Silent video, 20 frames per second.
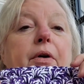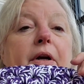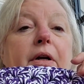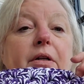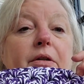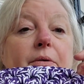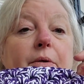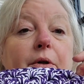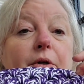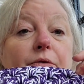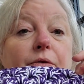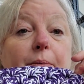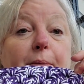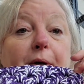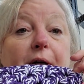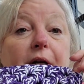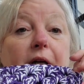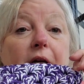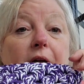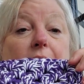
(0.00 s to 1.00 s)
granny squares for
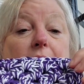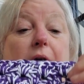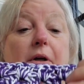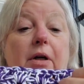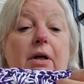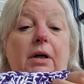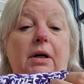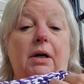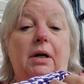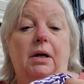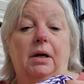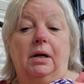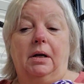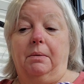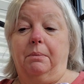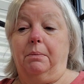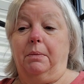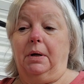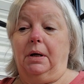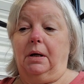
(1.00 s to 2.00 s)
Boggy Creek I
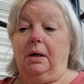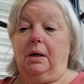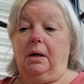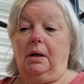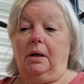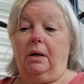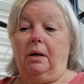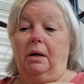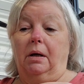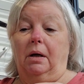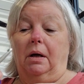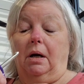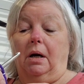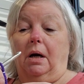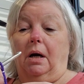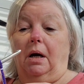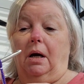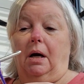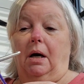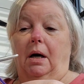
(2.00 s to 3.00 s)
am making
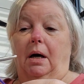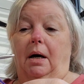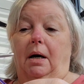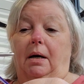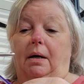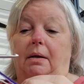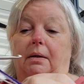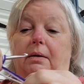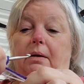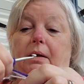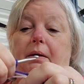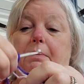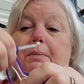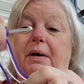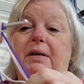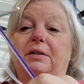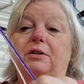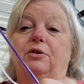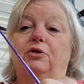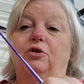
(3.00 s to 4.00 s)
uh, like
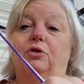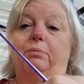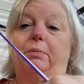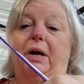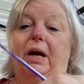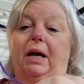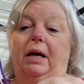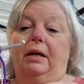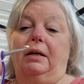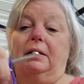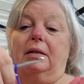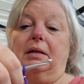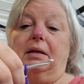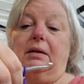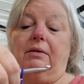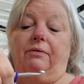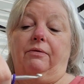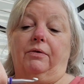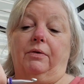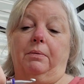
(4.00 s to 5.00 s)
messenger bags
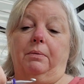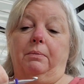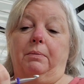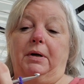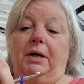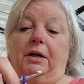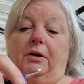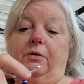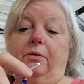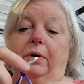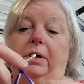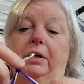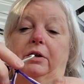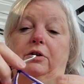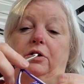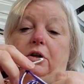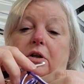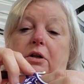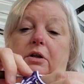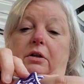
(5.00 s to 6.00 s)
for my
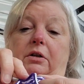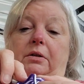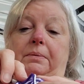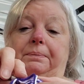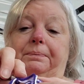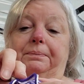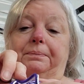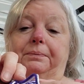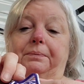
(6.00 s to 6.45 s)
granddaughter